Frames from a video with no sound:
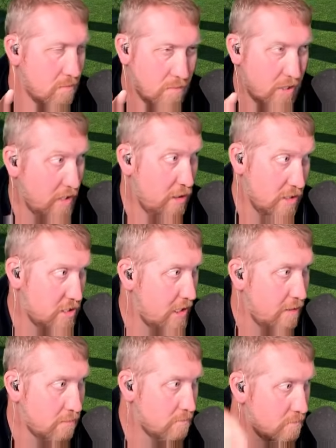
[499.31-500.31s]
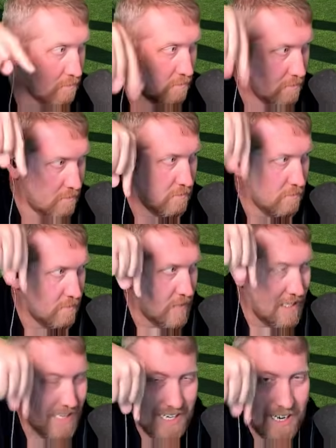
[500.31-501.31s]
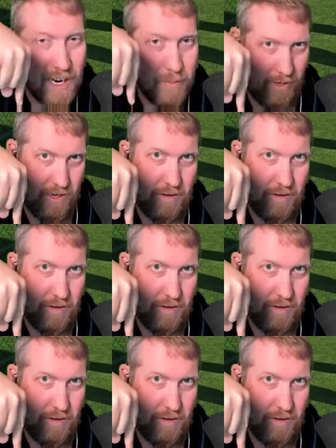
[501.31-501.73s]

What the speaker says: But you can see in the cockpit.